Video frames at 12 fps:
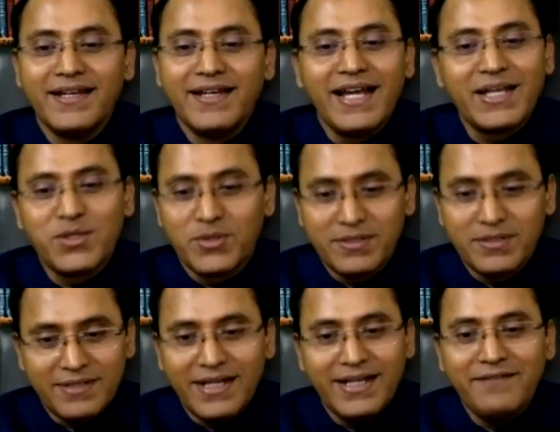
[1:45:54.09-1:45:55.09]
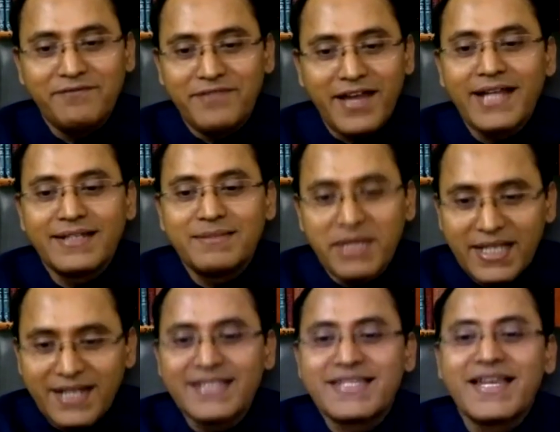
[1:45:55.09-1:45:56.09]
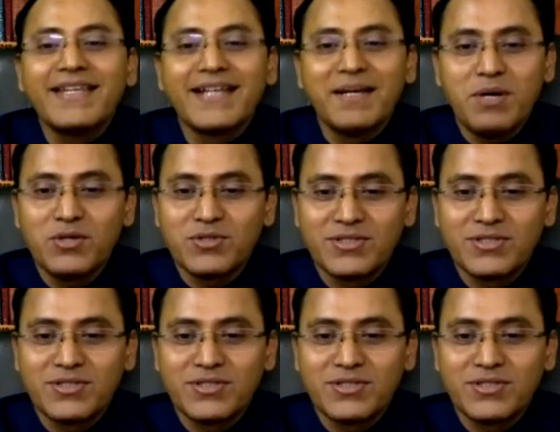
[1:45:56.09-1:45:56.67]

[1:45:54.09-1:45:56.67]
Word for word: I can I've had my understanding about